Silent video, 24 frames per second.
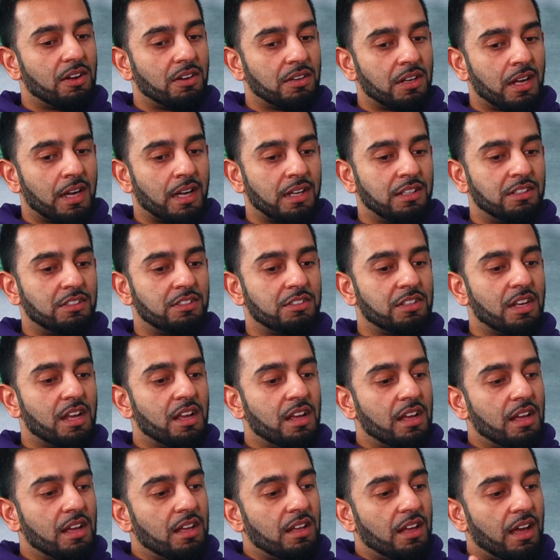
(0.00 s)
on Hajj,
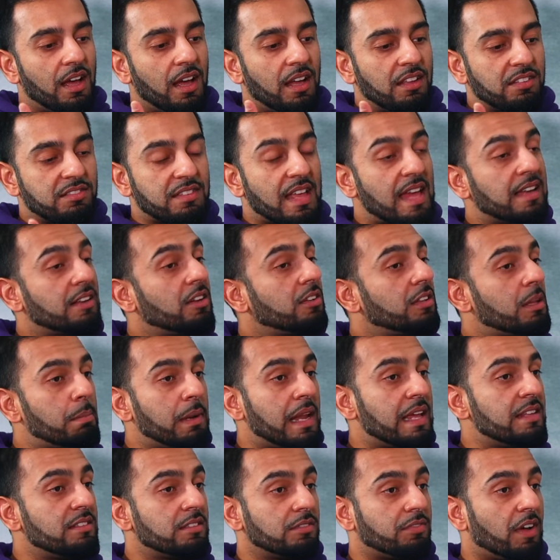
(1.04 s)
uh, standing on the
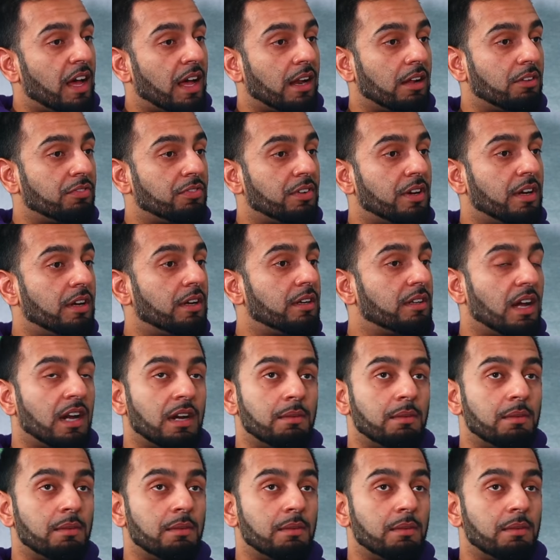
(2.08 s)
plains of Arafah.